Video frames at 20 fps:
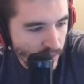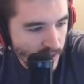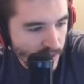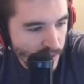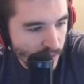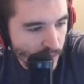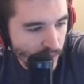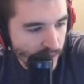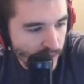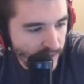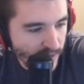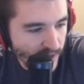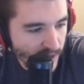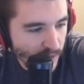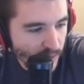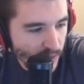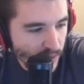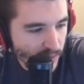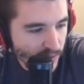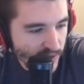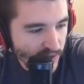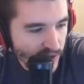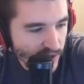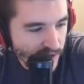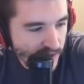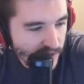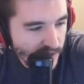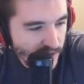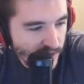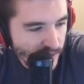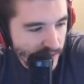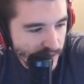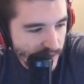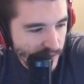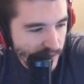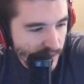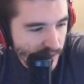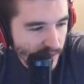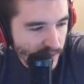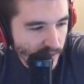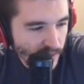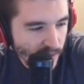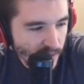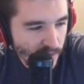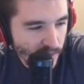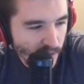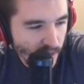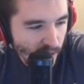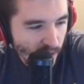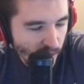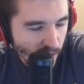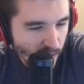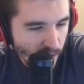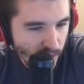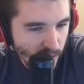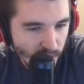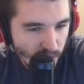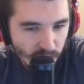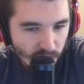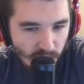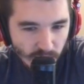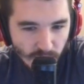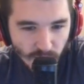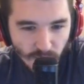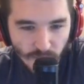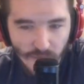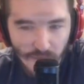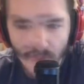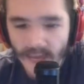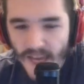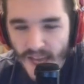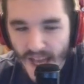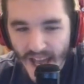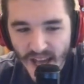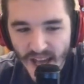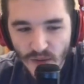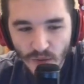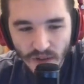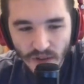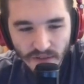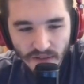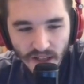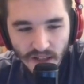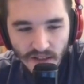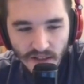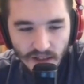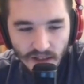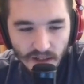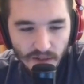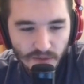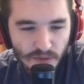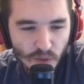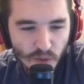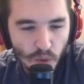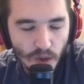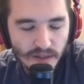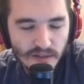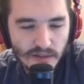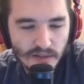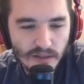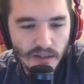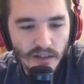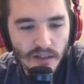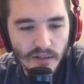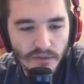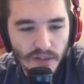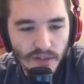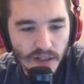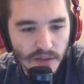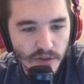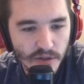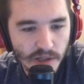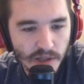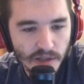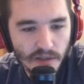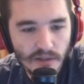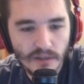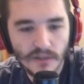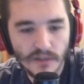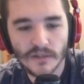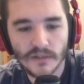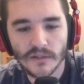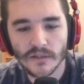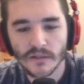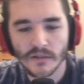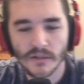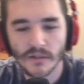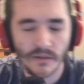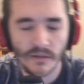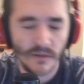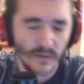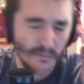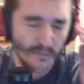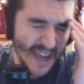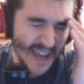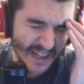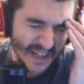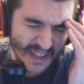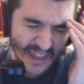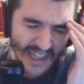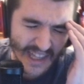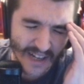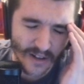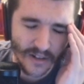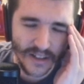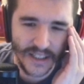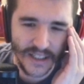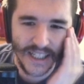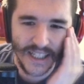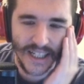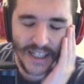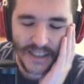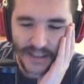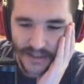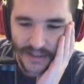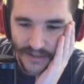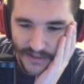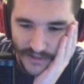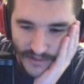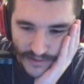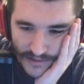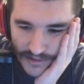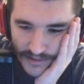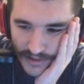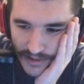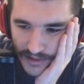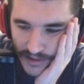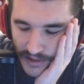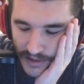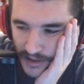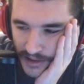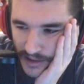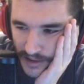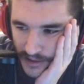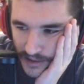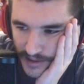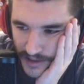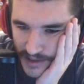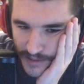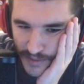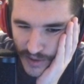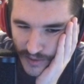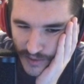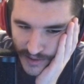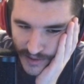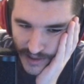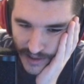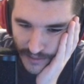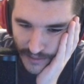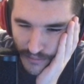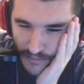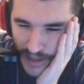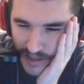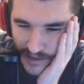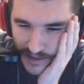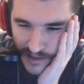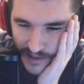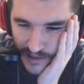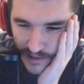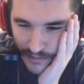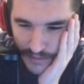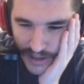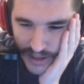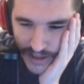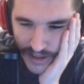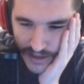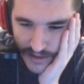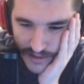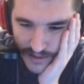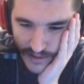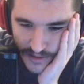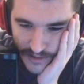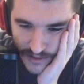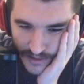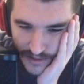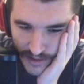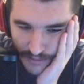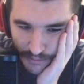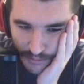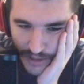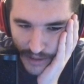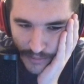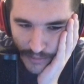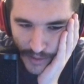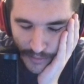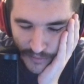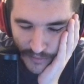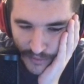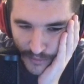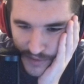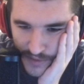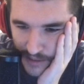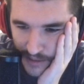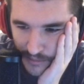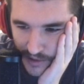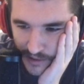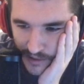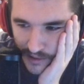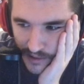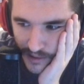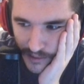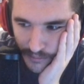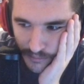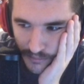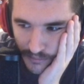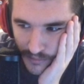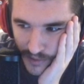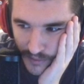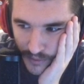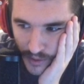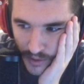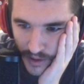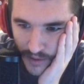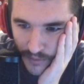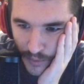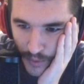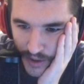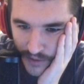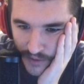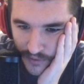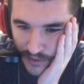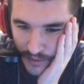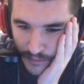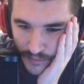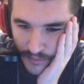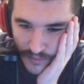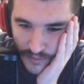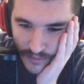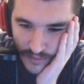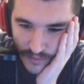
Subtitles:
the point of Libram of Justice? Edwin Van Cleef questing adventure, Magtheridon, some of those like must-kill minions that pop up from time to time. If you don't have a way for them,